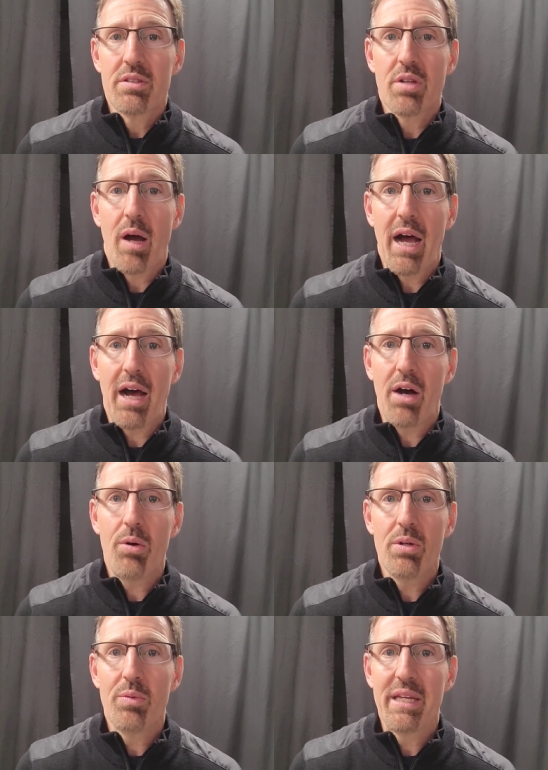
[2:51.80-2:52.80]
So
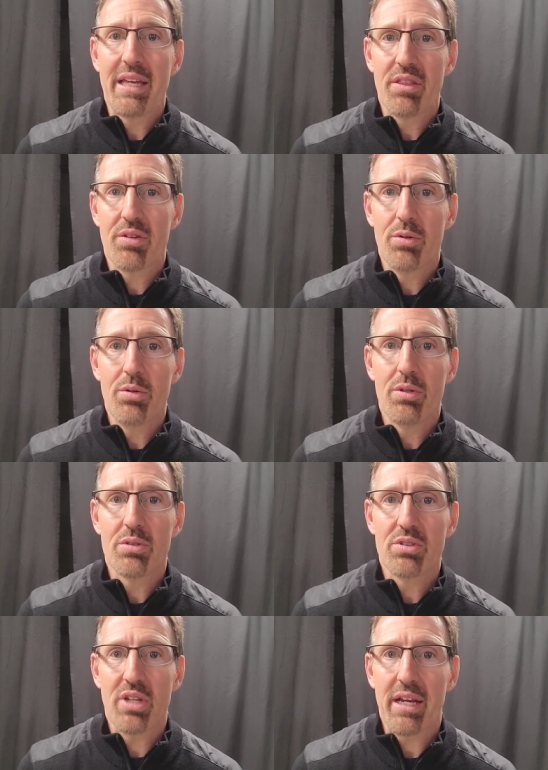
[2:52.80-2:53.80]
how do we get through
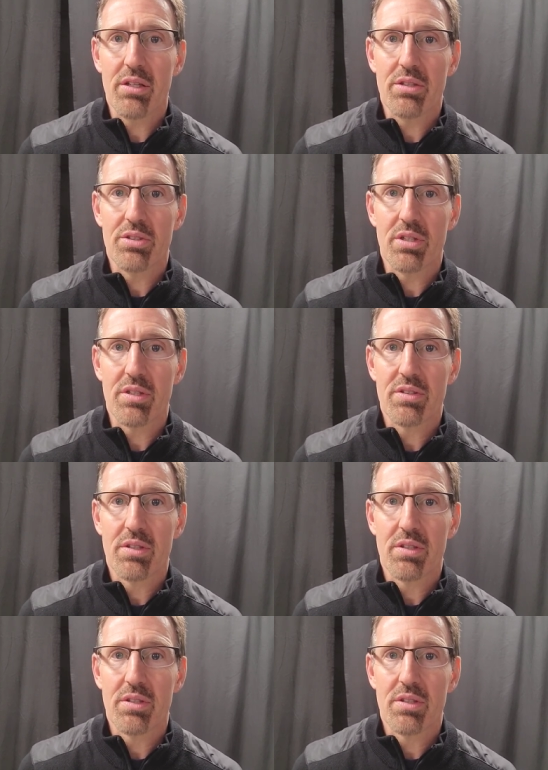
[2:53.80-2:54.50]
those challenges?